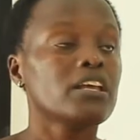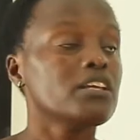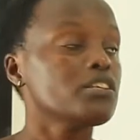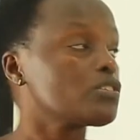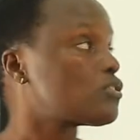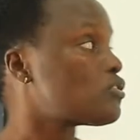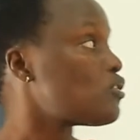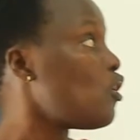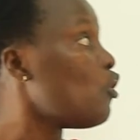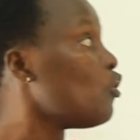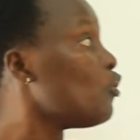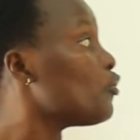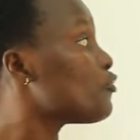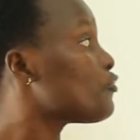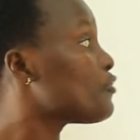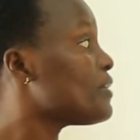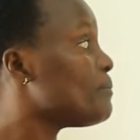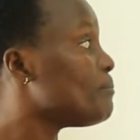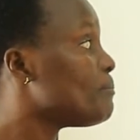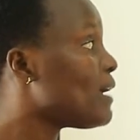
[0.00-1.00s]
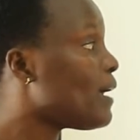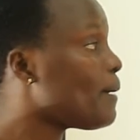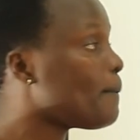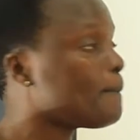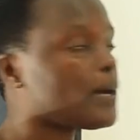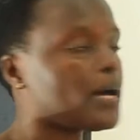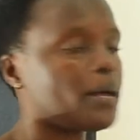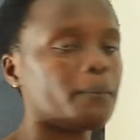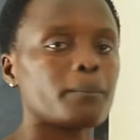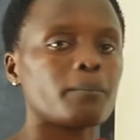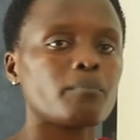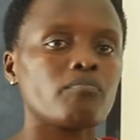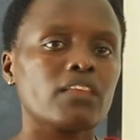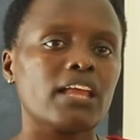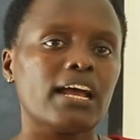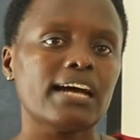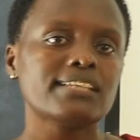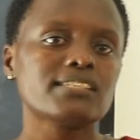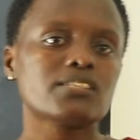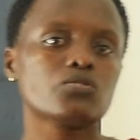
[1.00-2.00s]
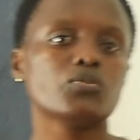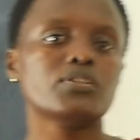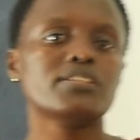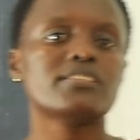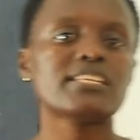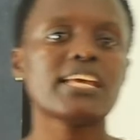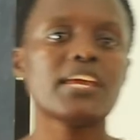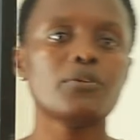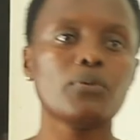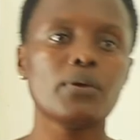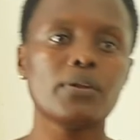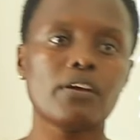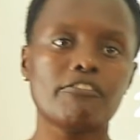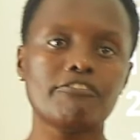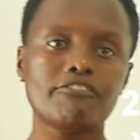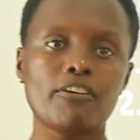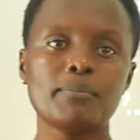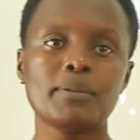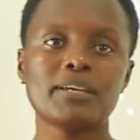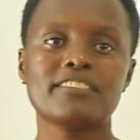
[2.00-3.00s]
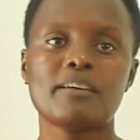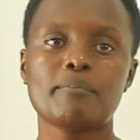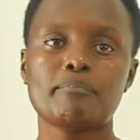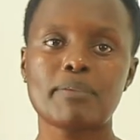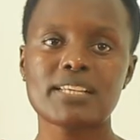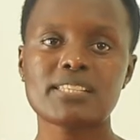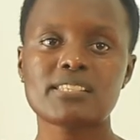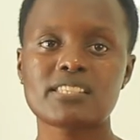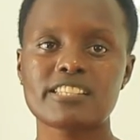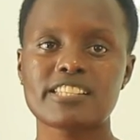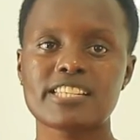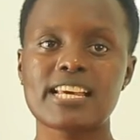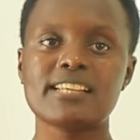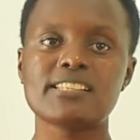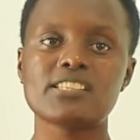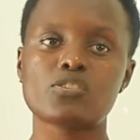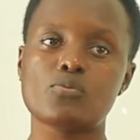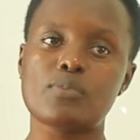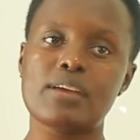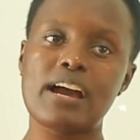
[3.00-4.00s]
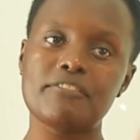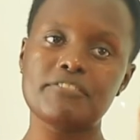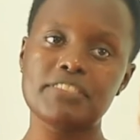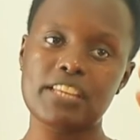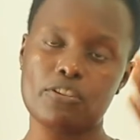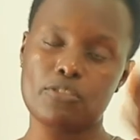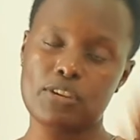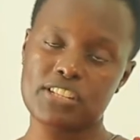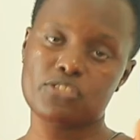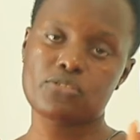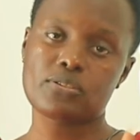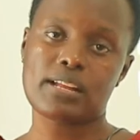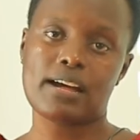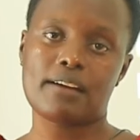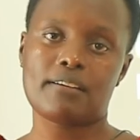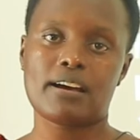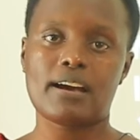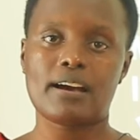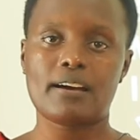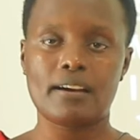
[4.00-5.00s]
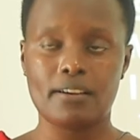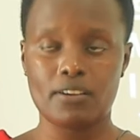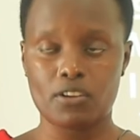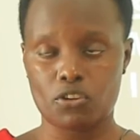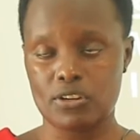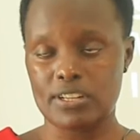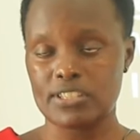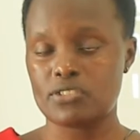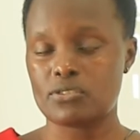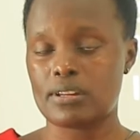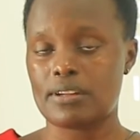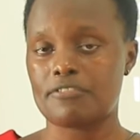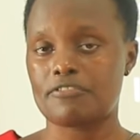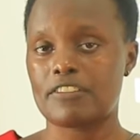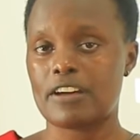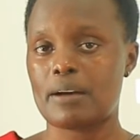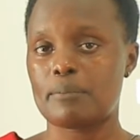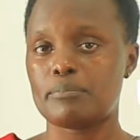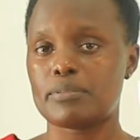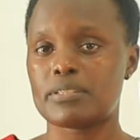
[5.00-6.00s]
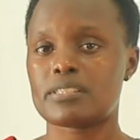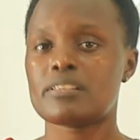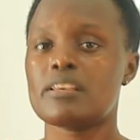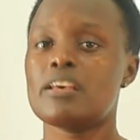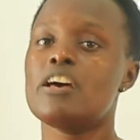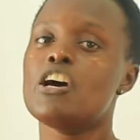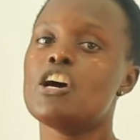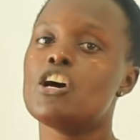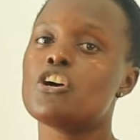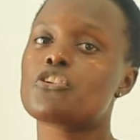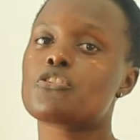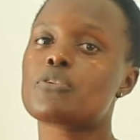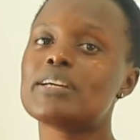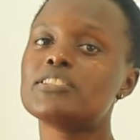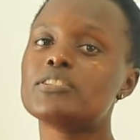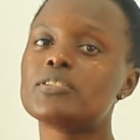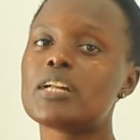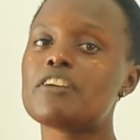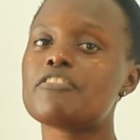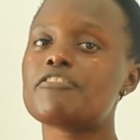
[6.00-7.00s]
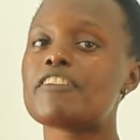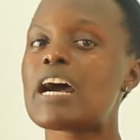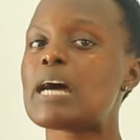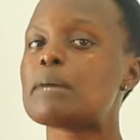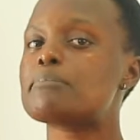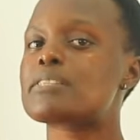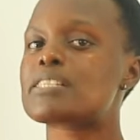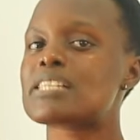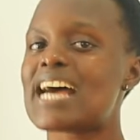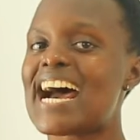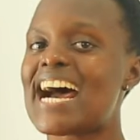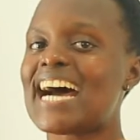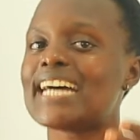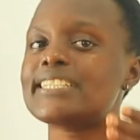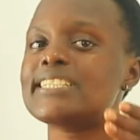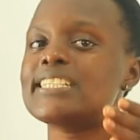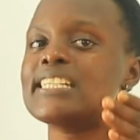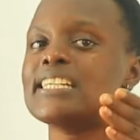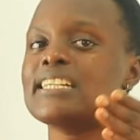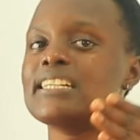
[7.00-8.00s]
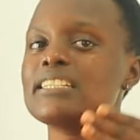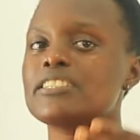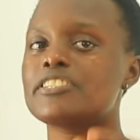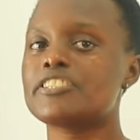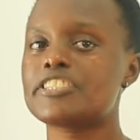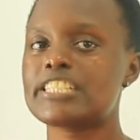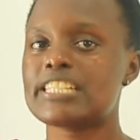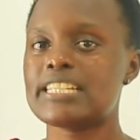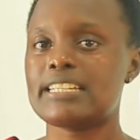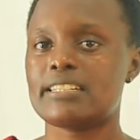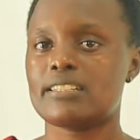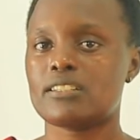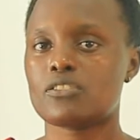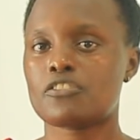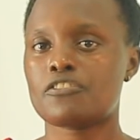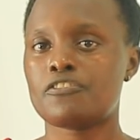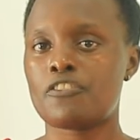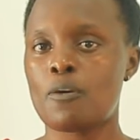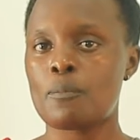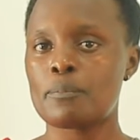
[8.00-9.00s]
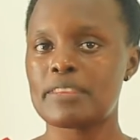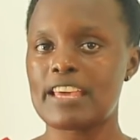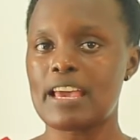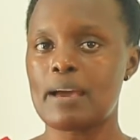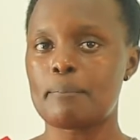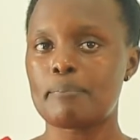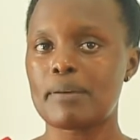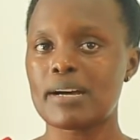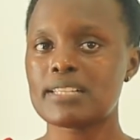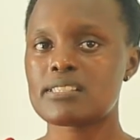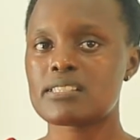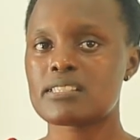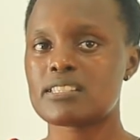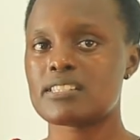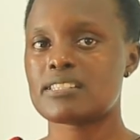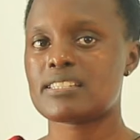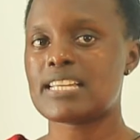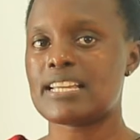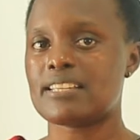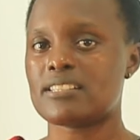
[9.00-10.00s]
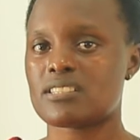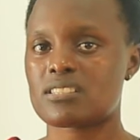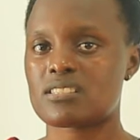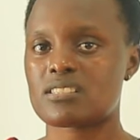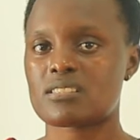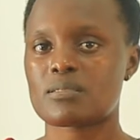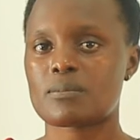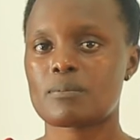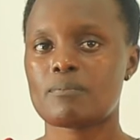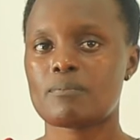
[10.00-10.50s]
So remember, as we said, when we're forming the past tense, we have the regular verbs. Regular verbs add D to form their past tense.